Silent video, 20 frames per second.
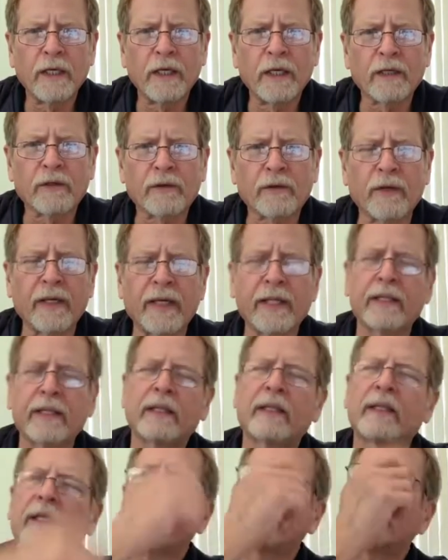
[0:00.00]

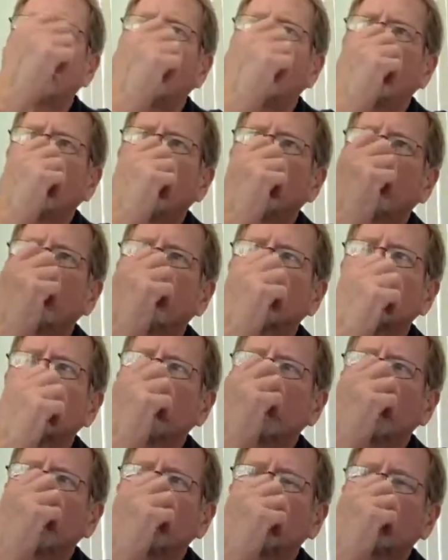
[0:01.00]
Craig,
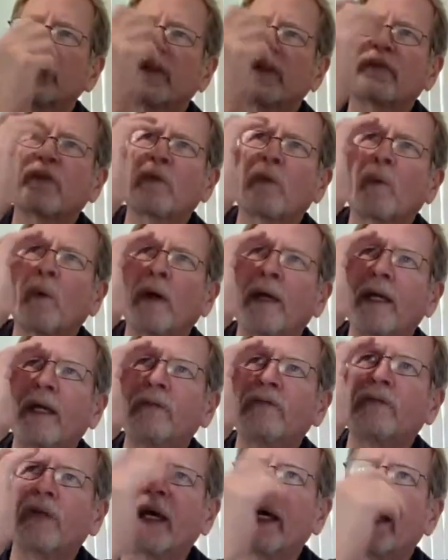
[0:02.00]
there's different
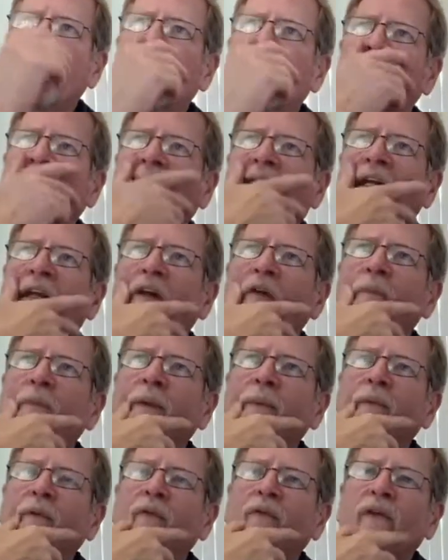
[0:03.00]
ways. I know
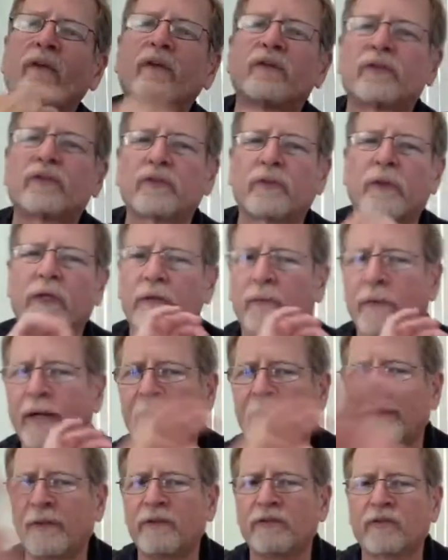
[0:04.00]
people have used shrink
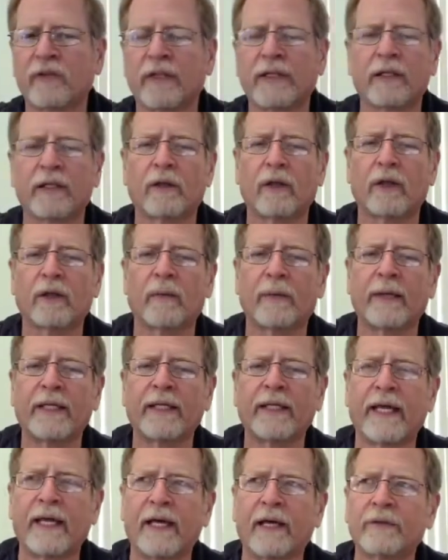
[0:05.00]
wrap and slid it all the way
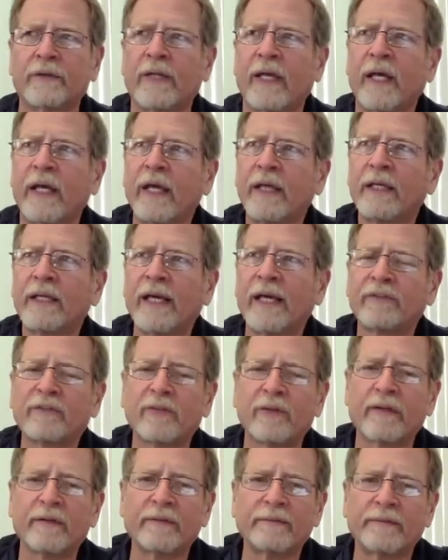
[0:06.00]
down. You have
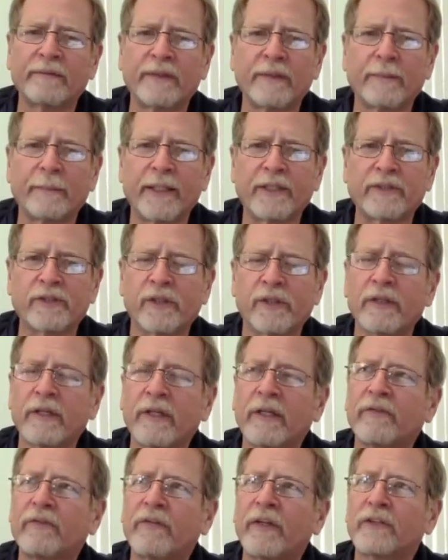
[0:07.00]
to make sure
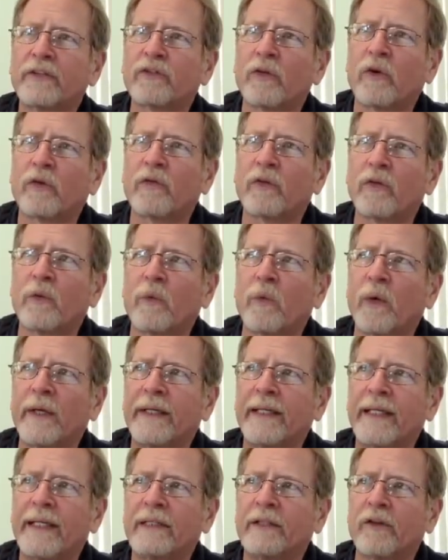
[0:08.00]
that it fits over the
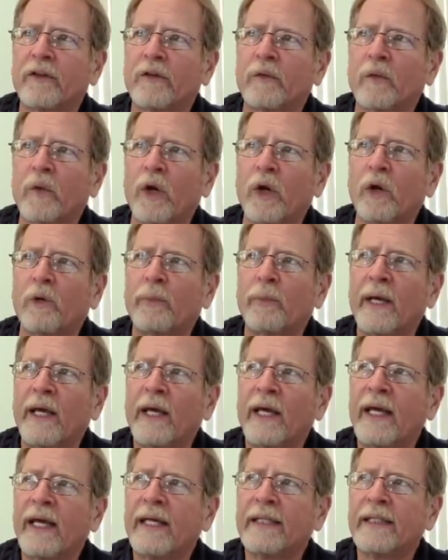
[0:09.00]
one end of the rope,
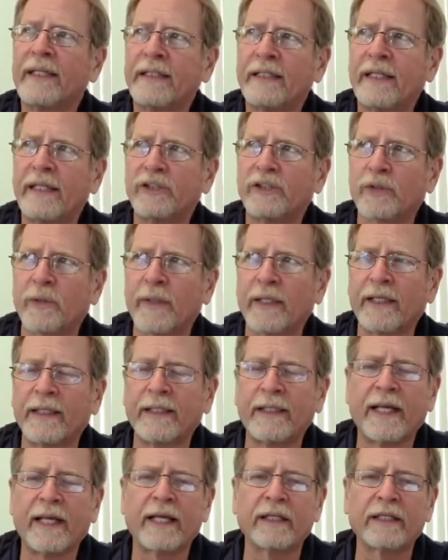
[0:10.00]
and then they shrink
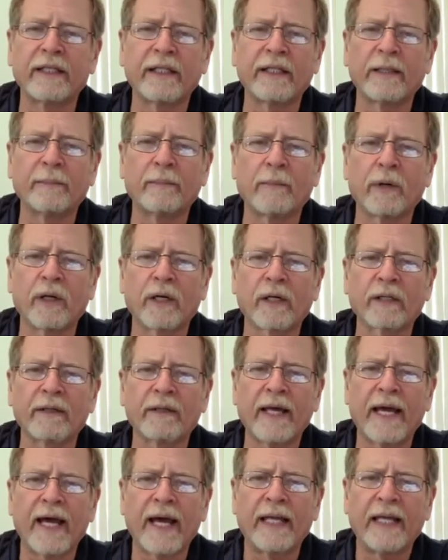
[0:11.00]
it down and they mark
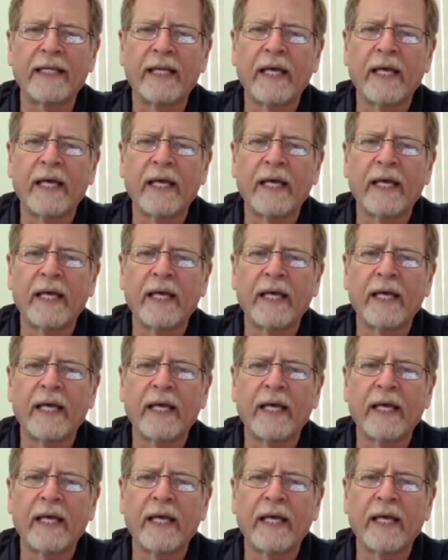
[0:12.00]
that.